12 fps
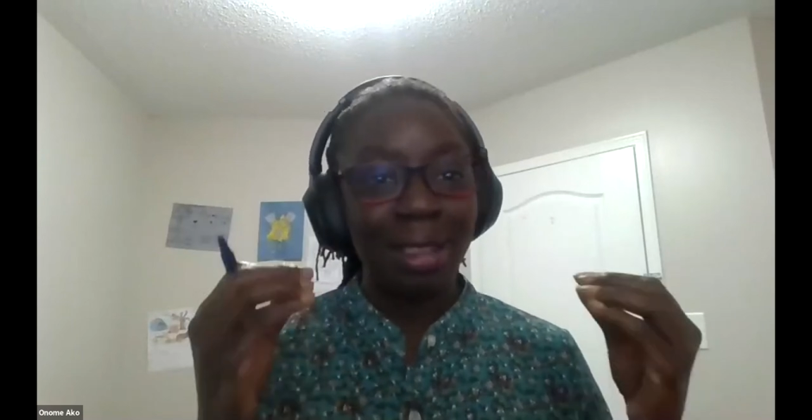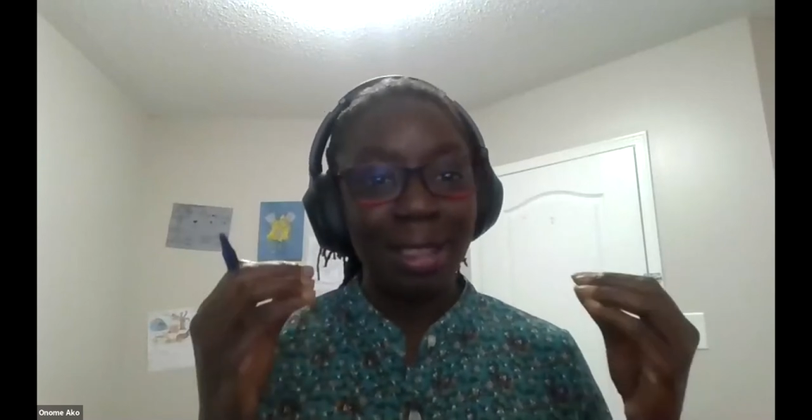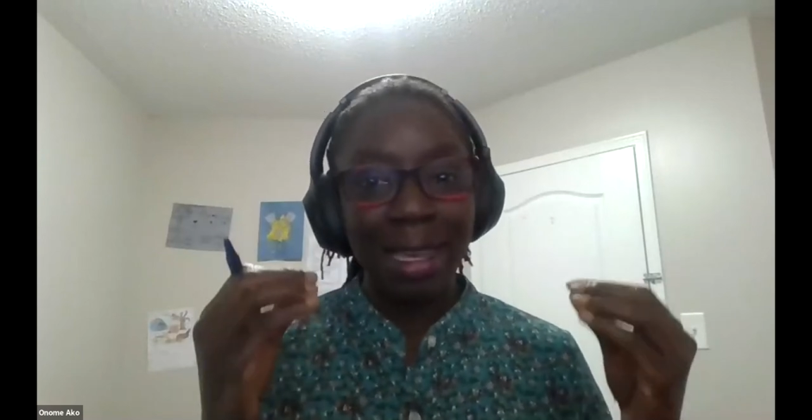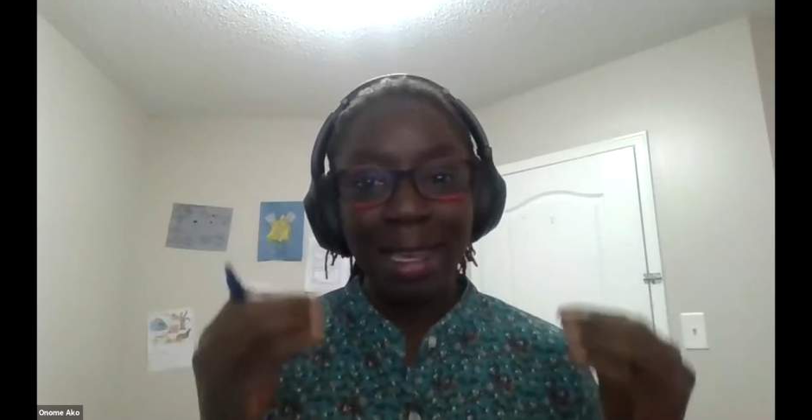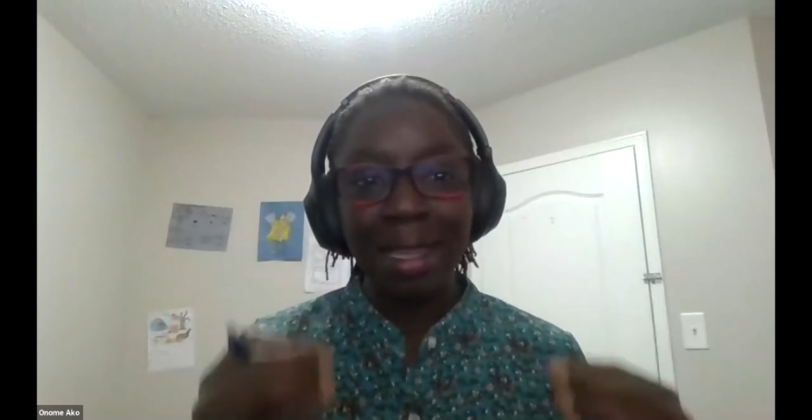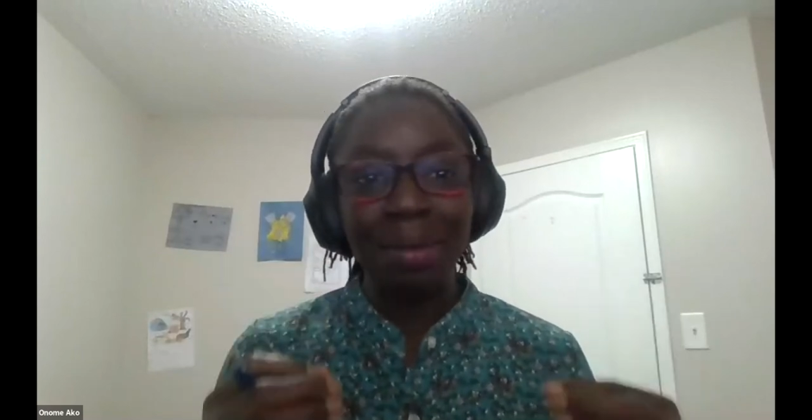
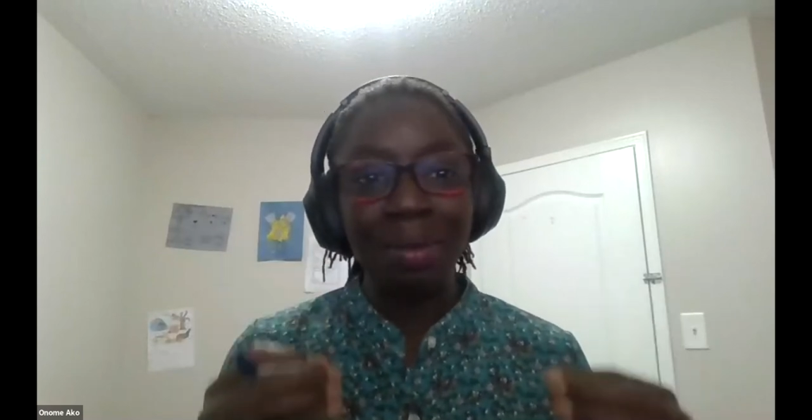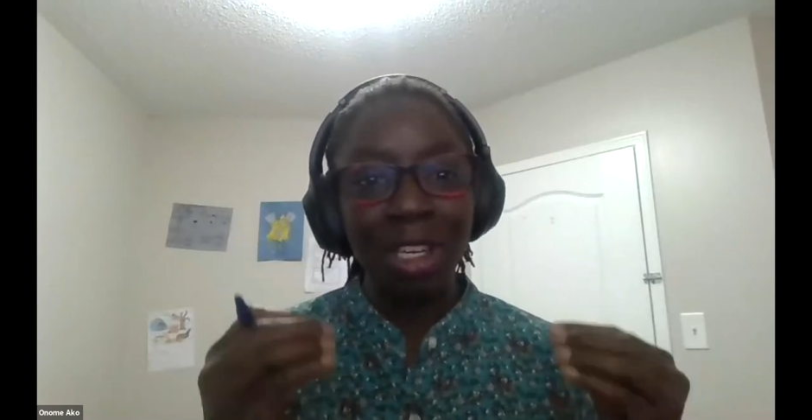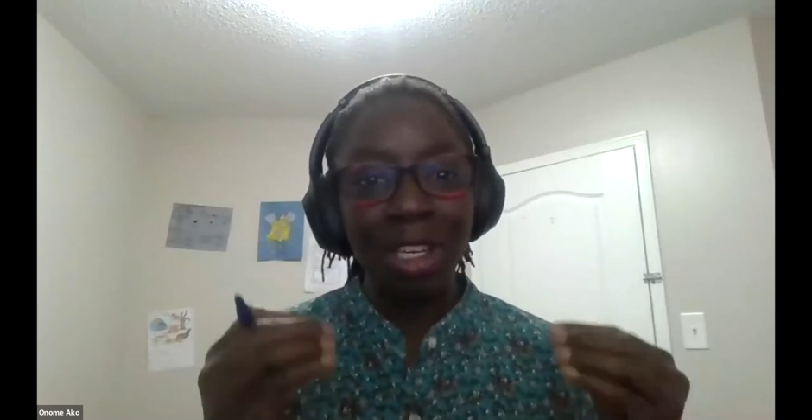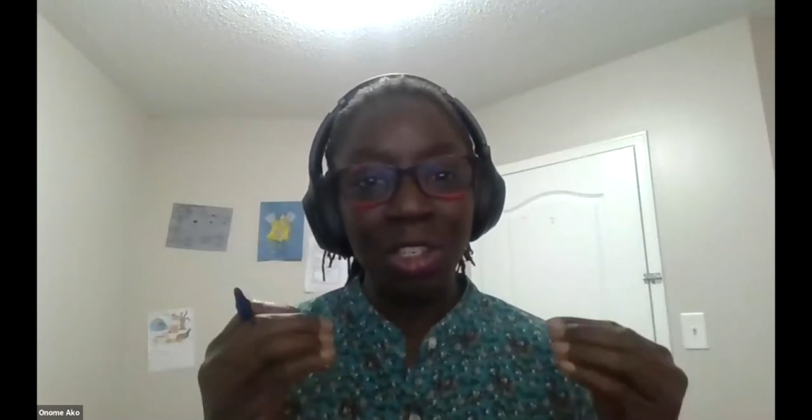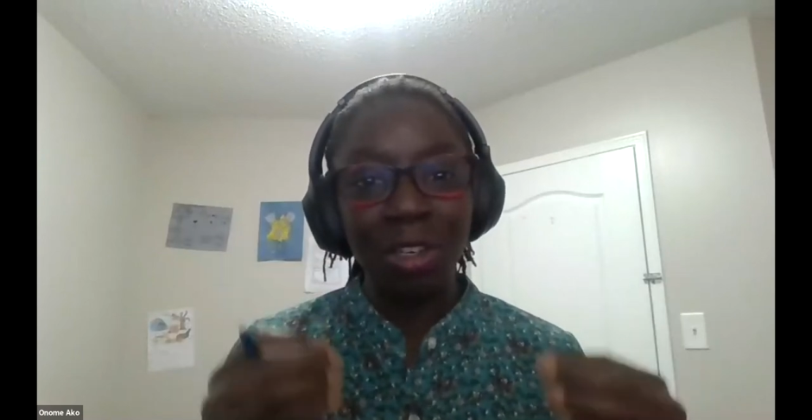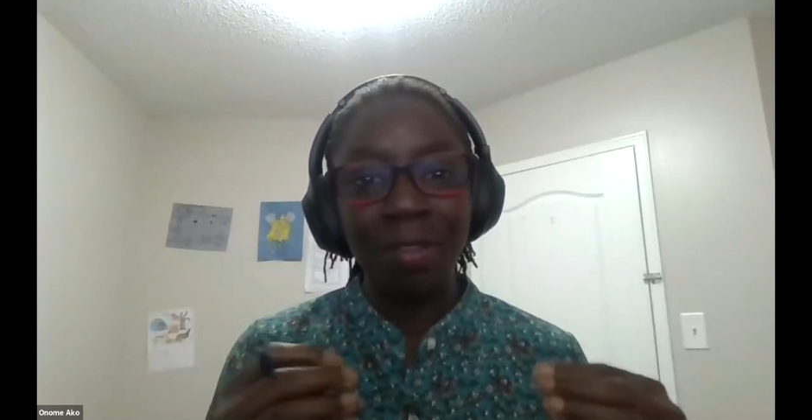The
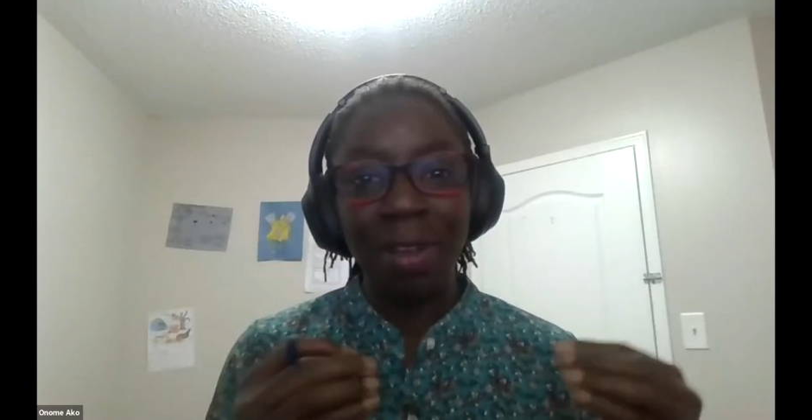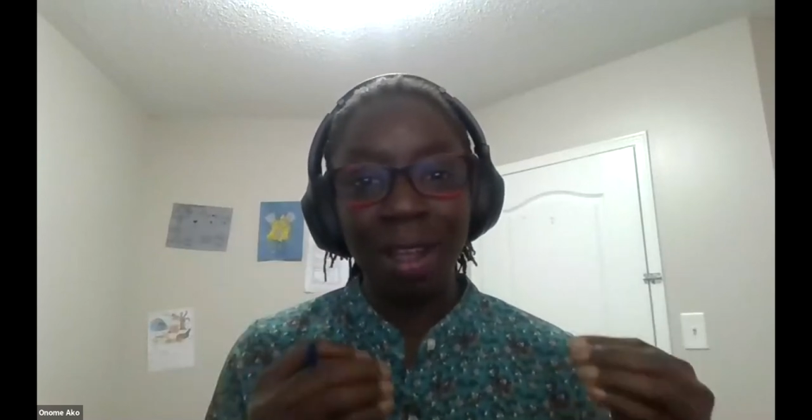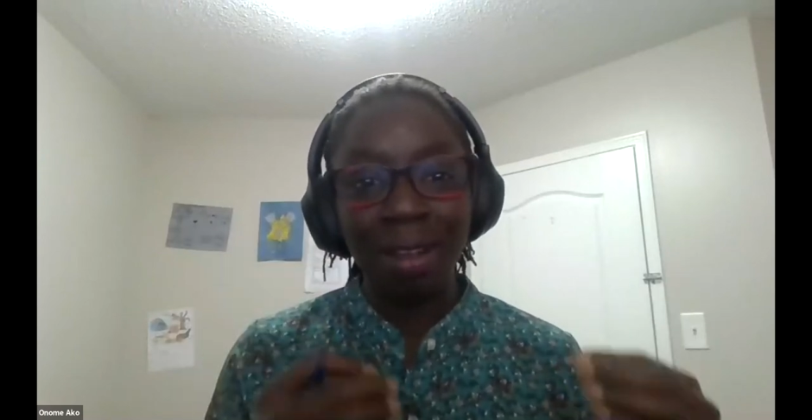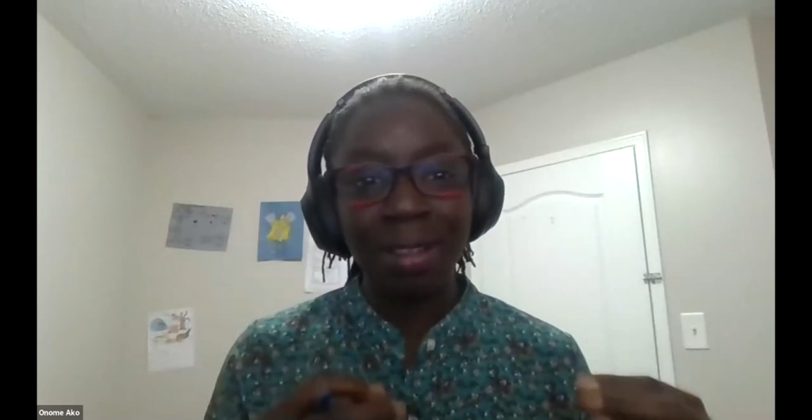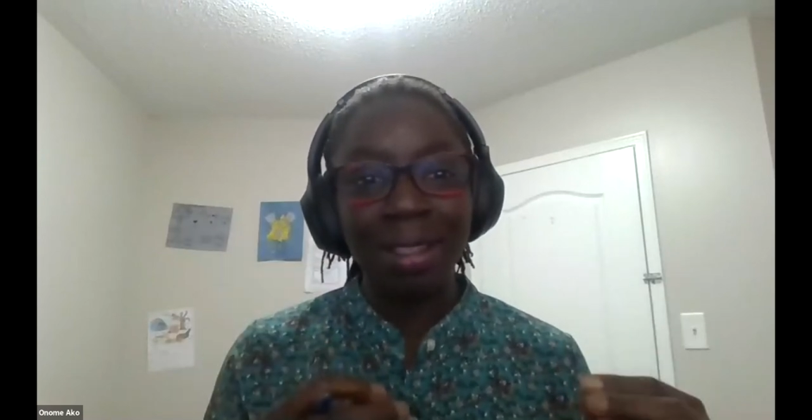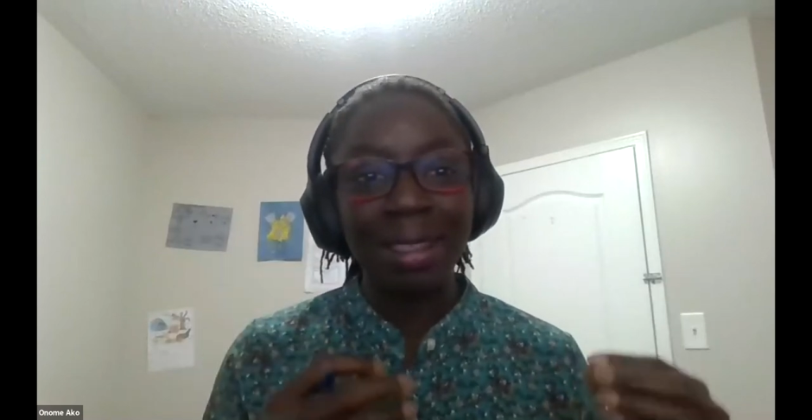Ministry of
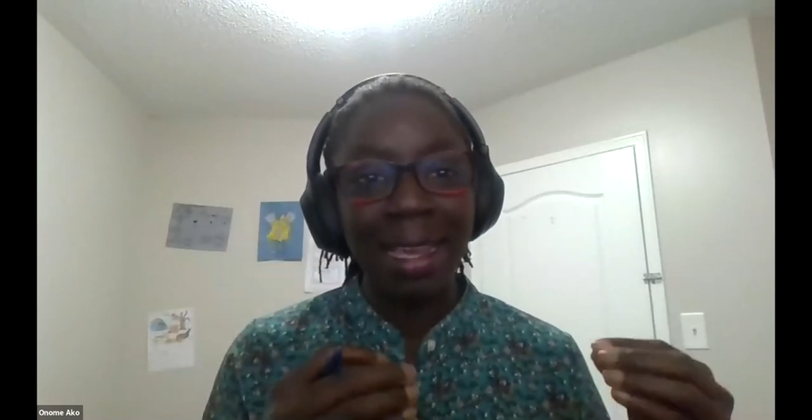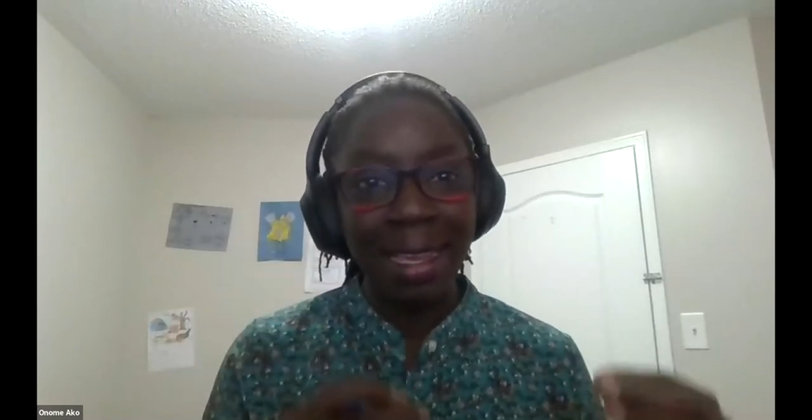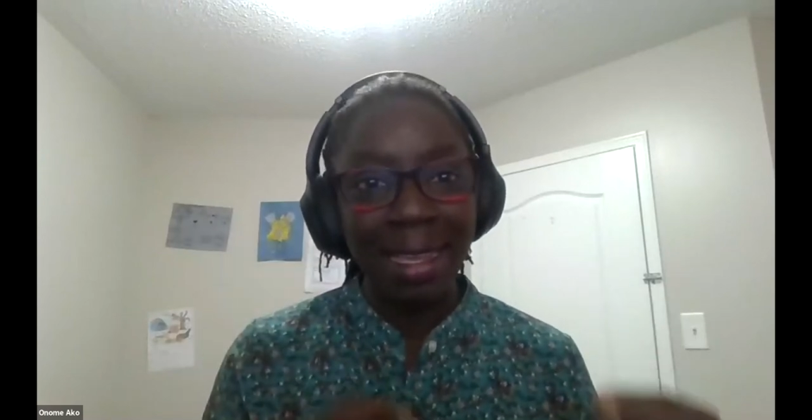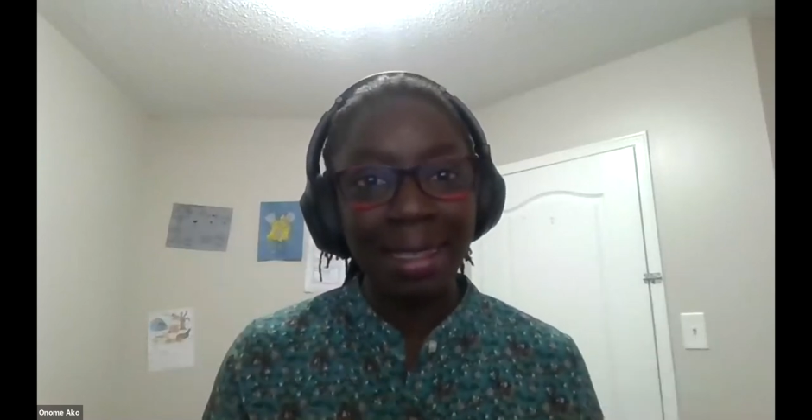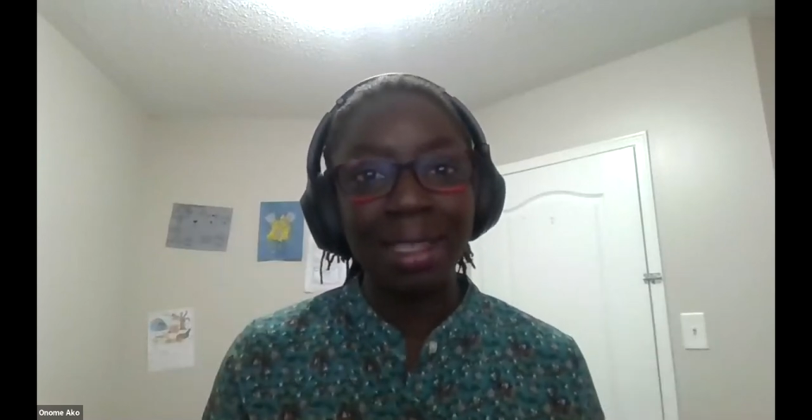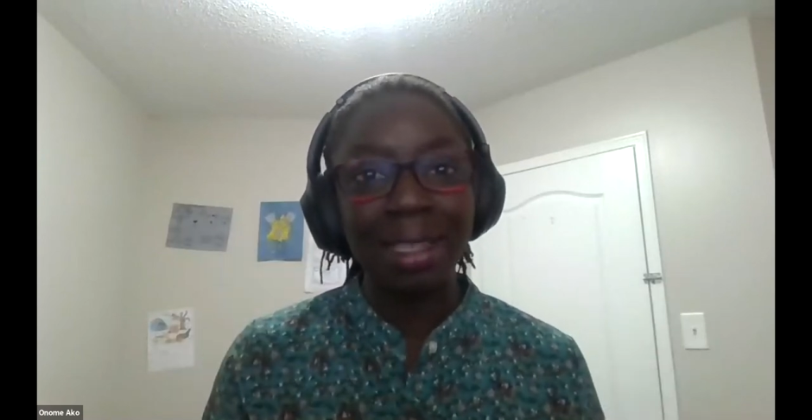Health
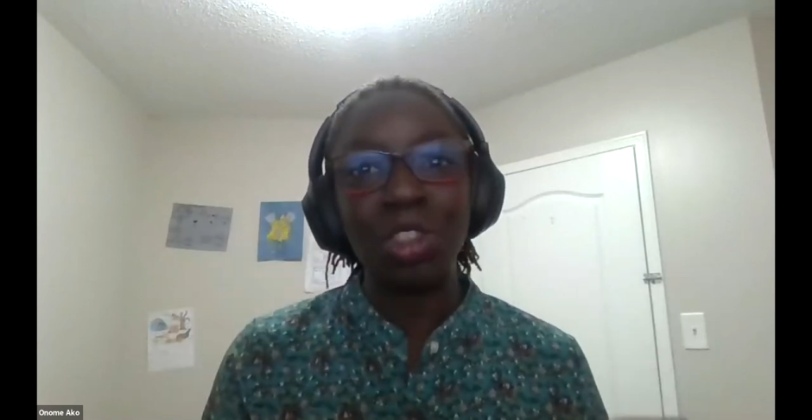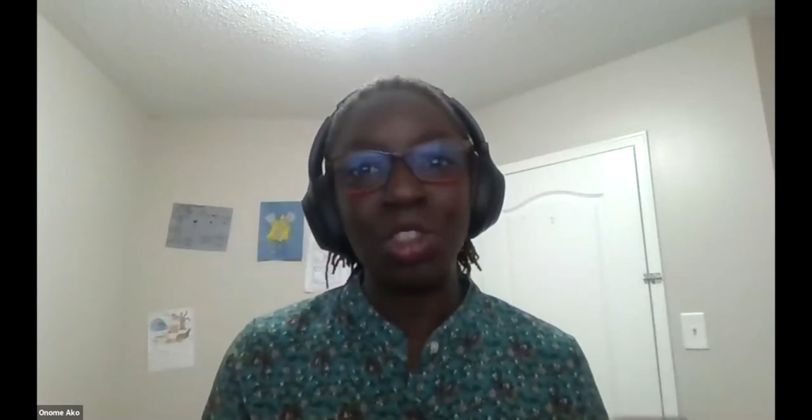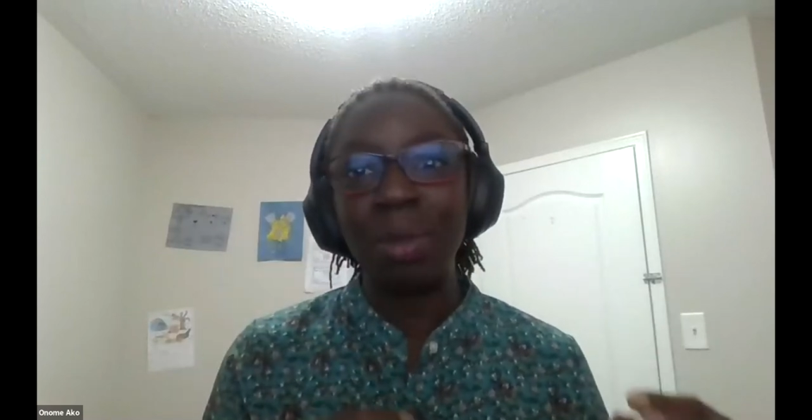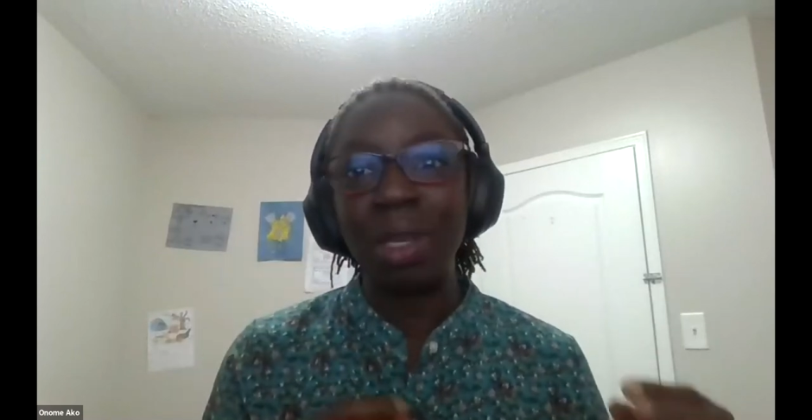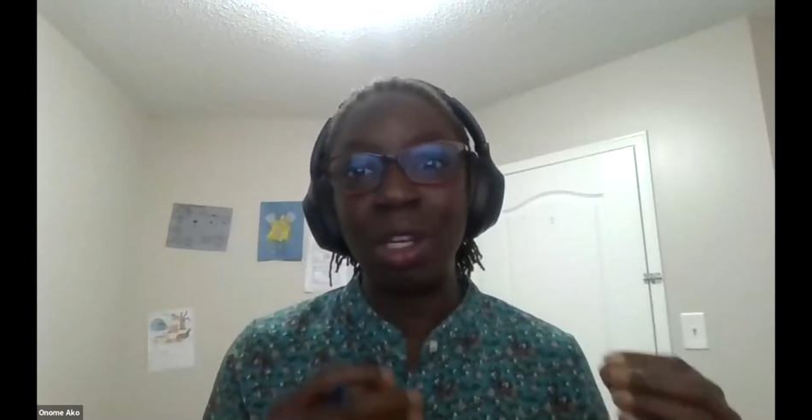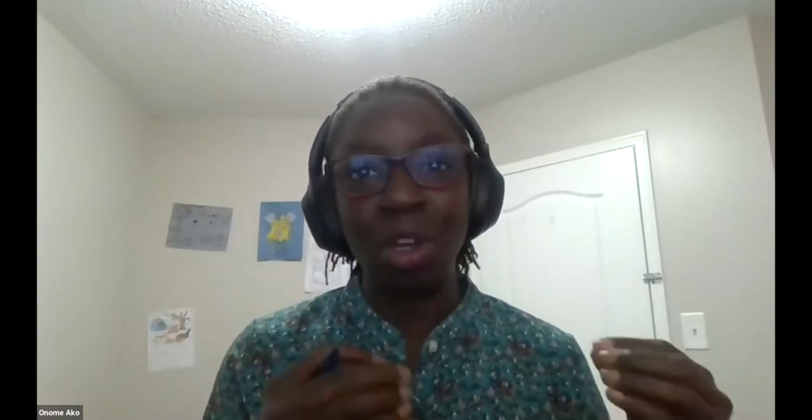taking
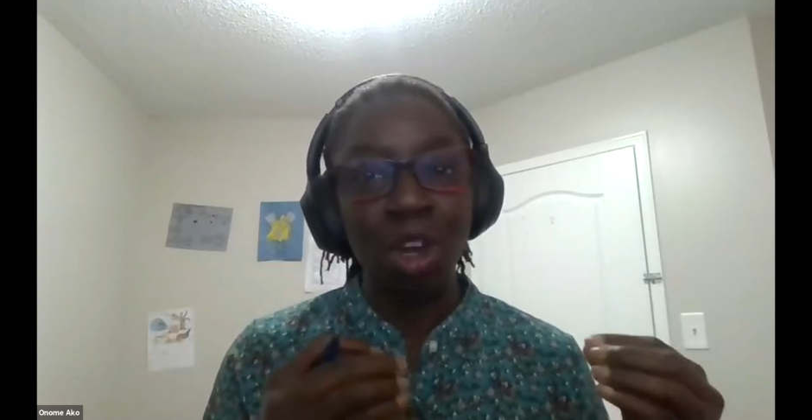leadership in